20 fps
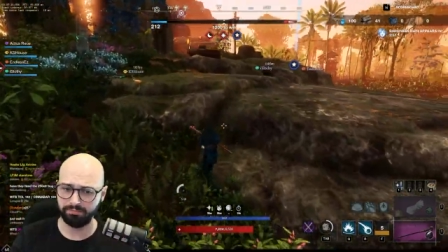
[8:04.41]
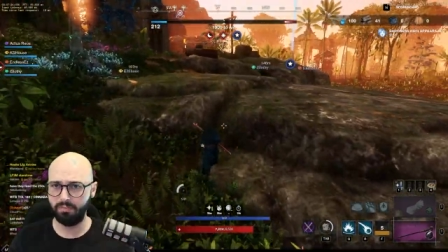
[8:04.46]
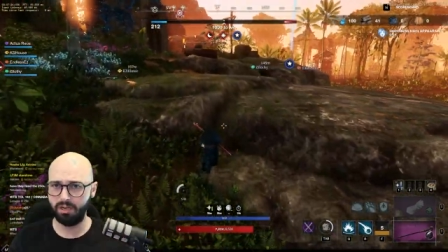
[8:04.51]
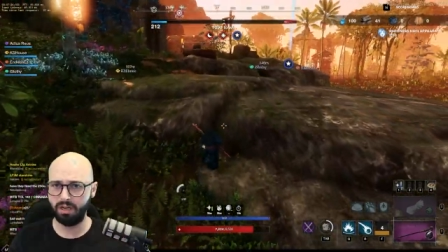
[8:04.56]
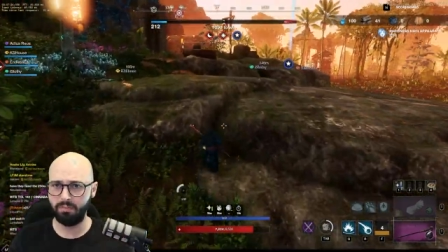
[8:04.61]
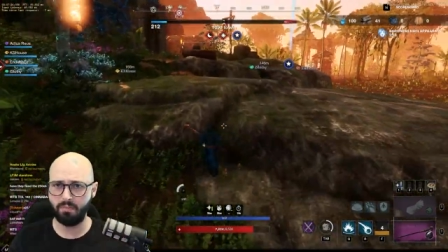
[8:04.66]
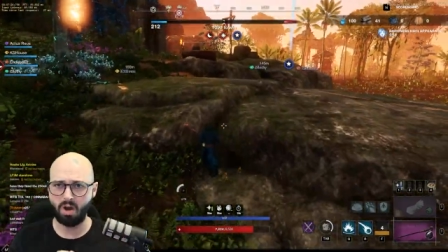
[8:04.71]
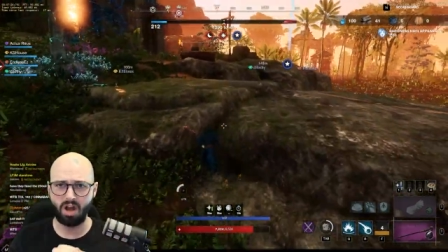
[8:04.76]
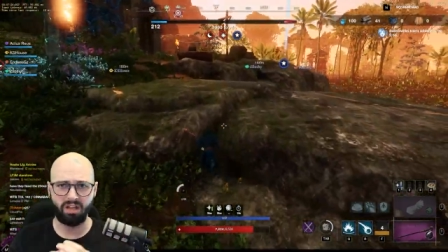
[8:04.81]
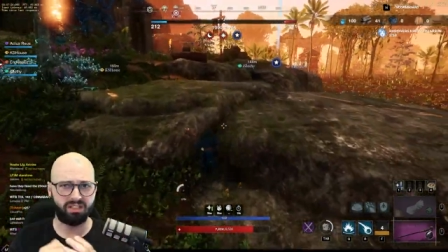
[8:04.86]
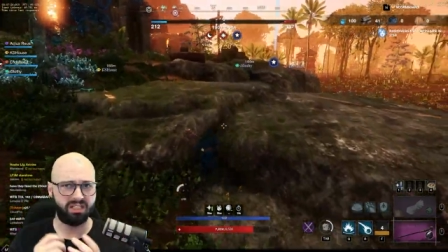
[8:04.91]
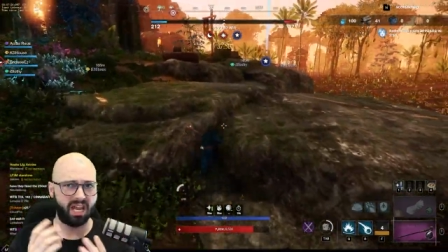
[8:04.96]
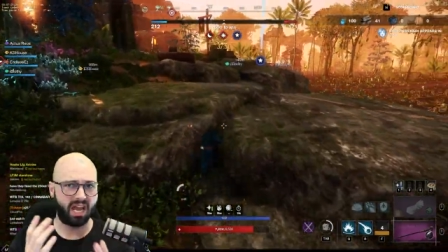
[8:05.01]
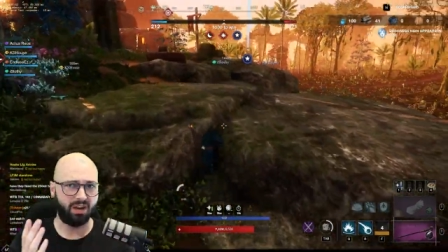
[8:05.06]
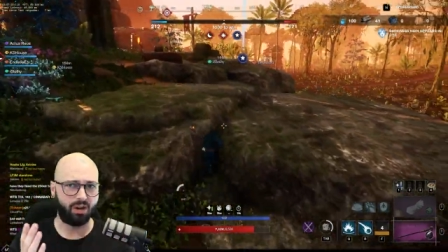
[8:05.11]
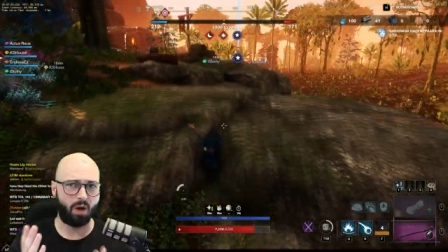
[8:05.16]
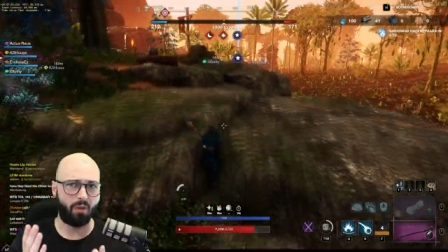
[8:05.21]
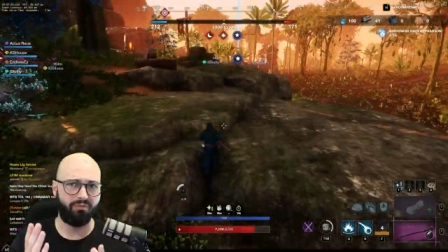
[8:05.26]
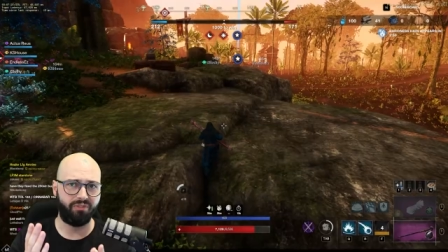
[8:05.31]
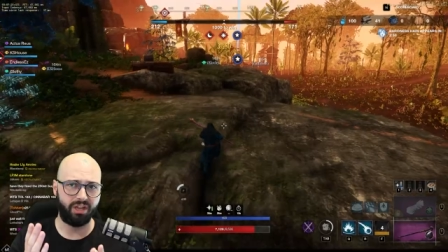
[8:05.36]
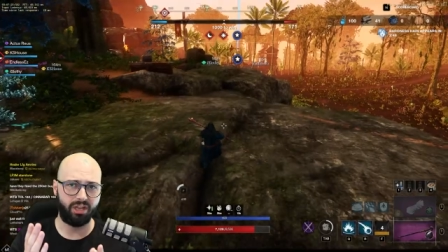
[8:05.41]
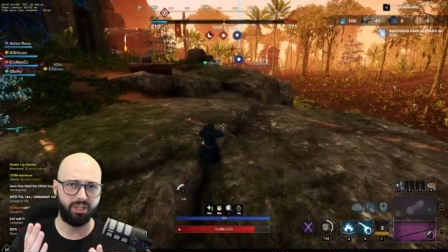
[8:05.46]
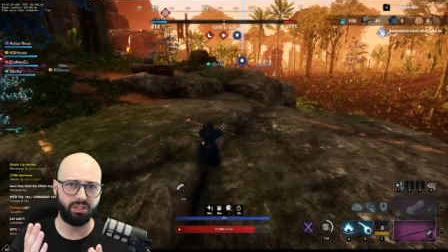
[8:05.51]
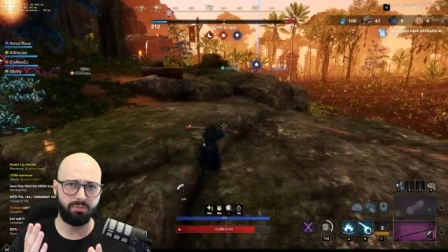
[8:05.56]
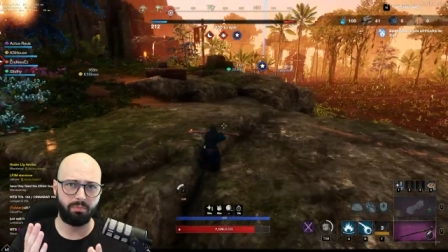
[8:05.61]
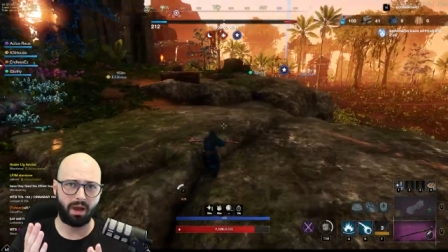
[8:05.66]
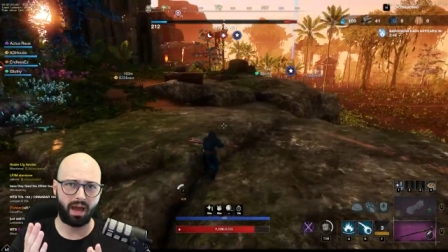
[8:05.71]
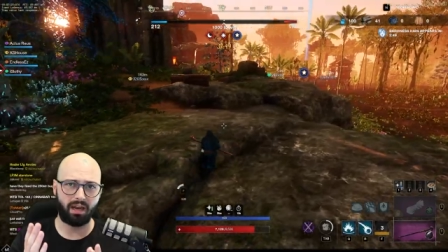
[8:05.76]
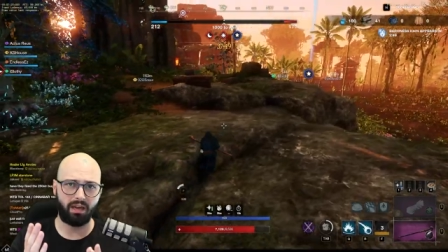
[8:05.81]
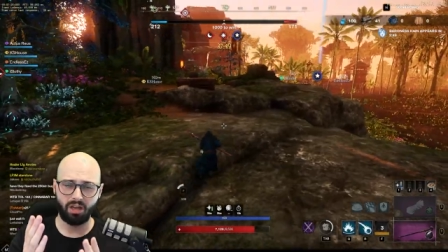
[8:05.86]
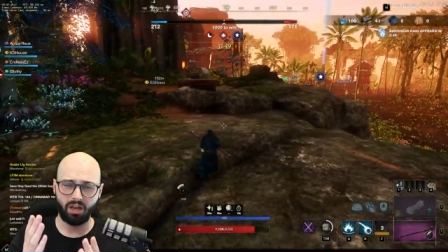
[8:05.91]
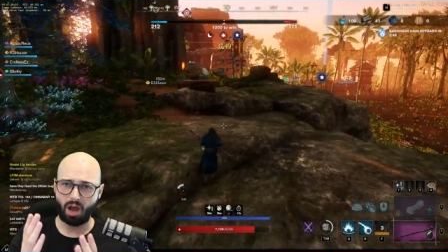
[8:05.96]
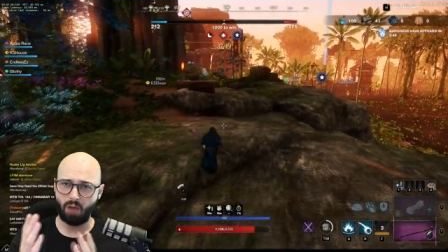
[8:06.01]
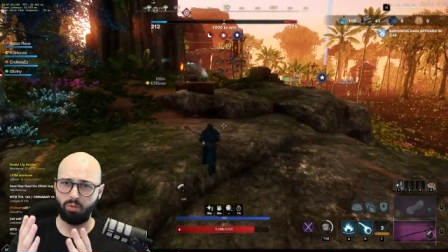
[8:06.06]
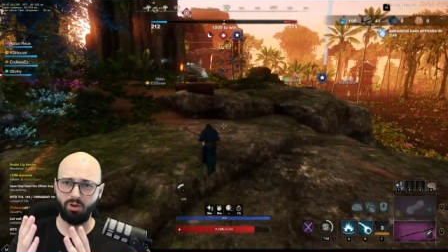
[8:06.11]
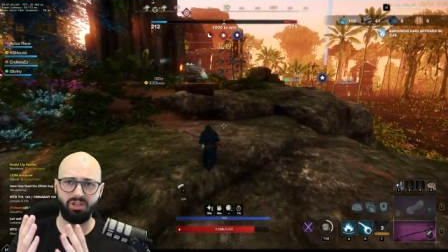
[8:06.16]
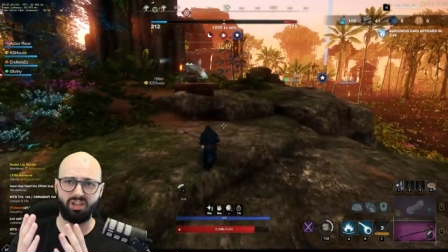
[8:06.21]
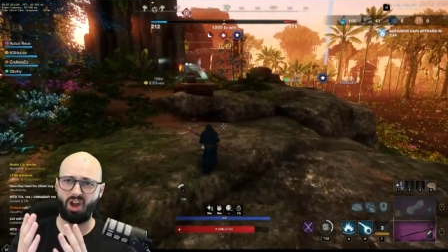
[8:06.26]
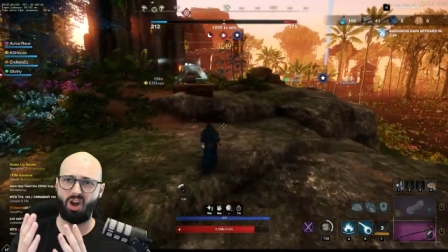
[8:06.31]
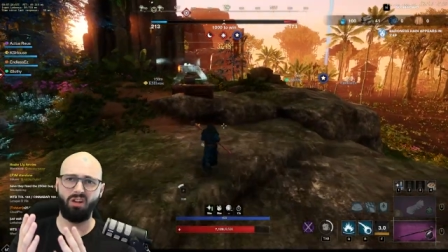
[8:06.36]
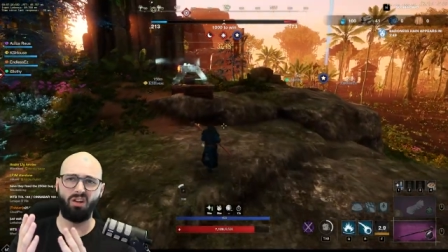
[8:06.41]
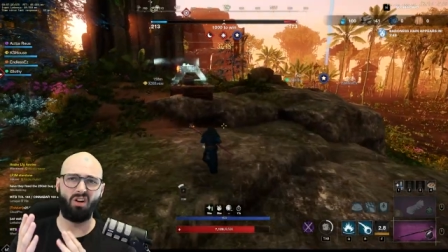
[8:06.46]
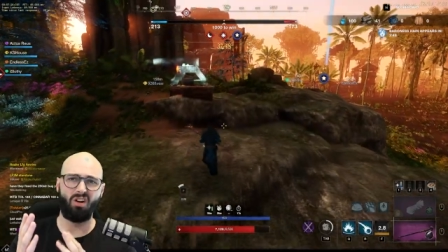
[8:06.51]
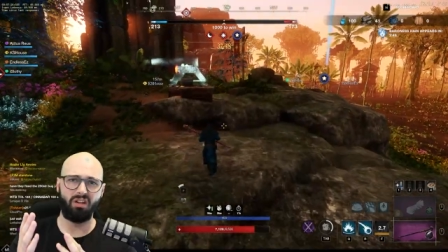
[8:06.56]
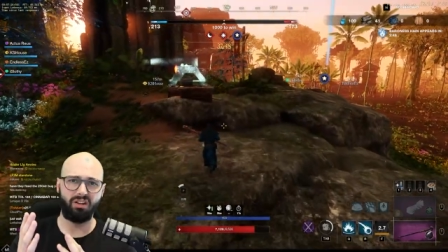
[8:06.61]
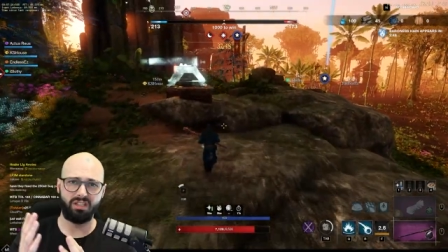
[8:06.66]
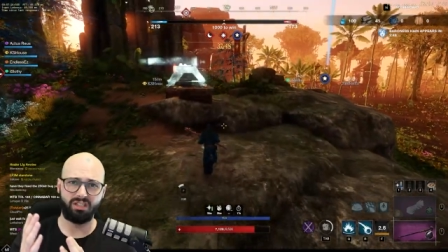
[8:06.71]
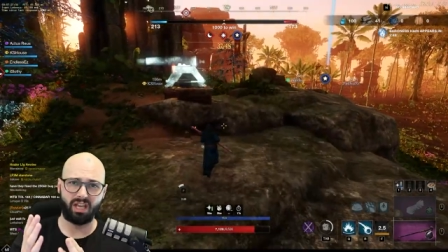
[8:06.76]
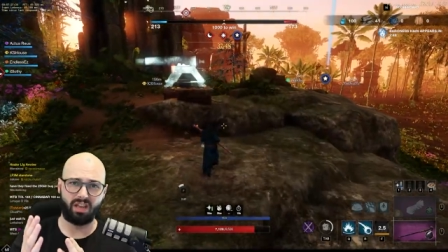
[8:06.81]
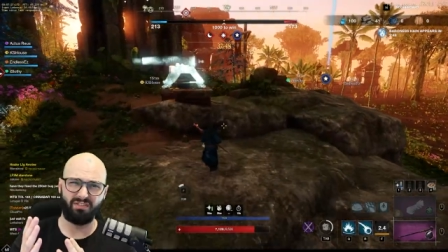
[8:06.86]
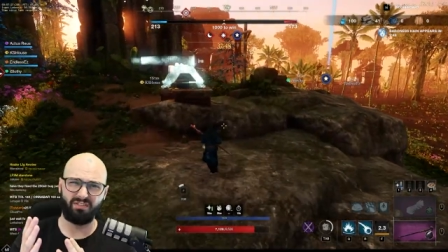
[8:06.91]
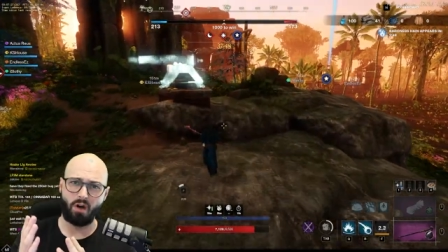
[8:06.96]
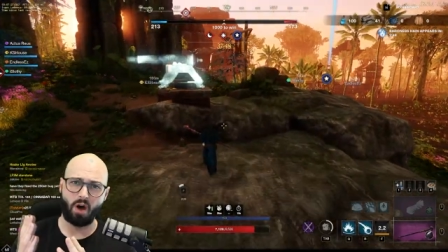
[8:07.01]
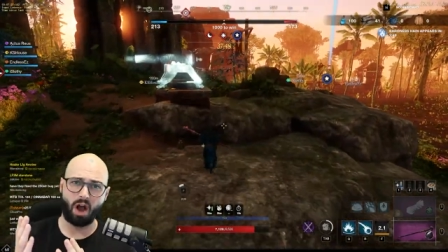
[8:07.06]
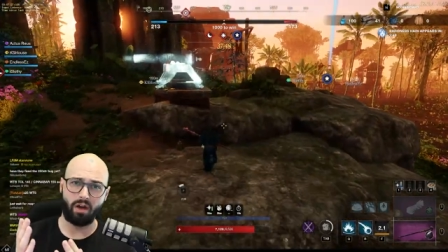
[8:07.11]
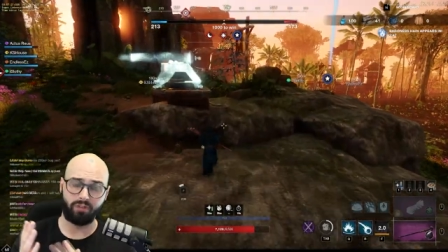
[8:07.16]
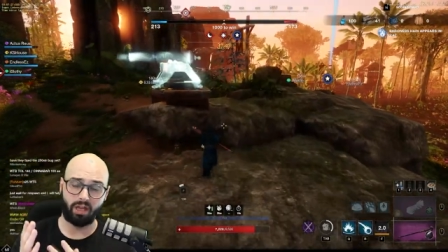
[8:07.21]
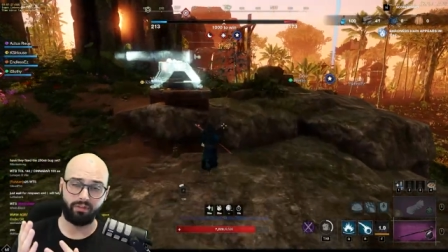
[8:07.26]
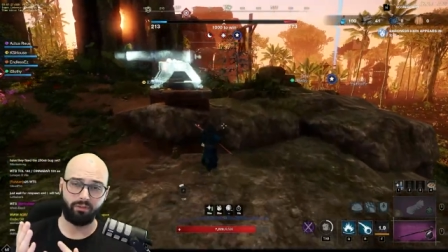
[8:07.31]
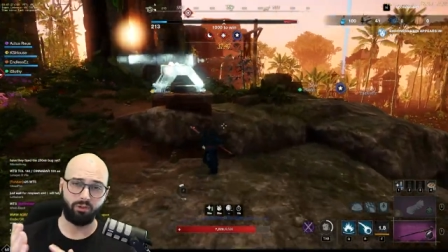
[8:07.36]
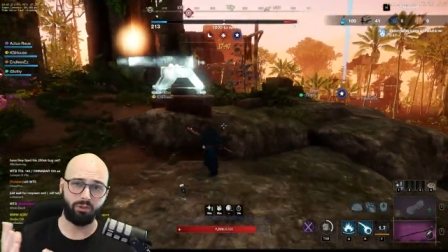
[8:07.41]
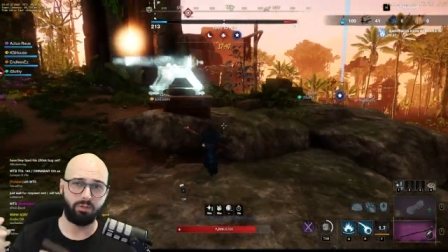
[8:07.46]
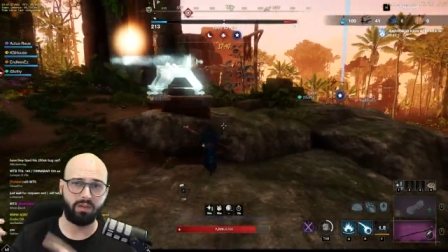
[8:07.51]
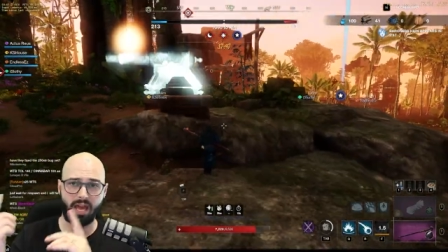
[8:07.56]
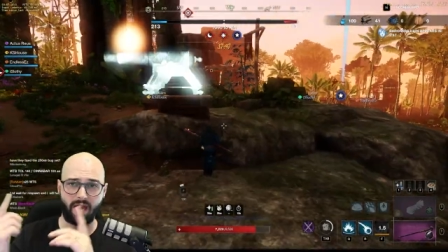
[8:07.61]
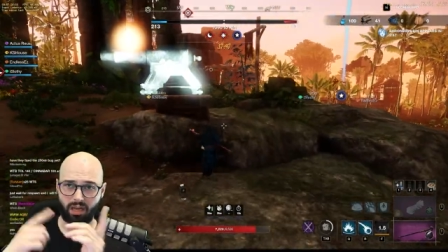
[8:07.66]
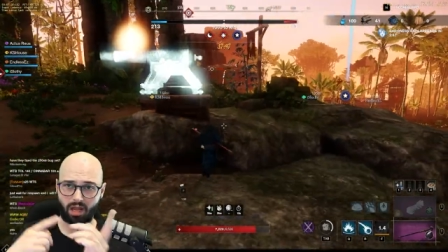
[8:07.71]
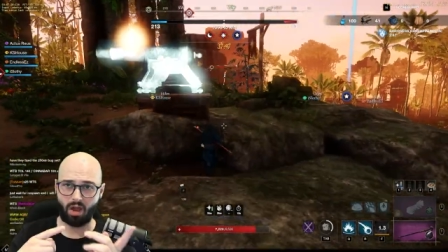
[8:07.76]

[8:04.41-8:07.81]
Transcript: It might sound obvious, but I wouldn't go longer than say five levels without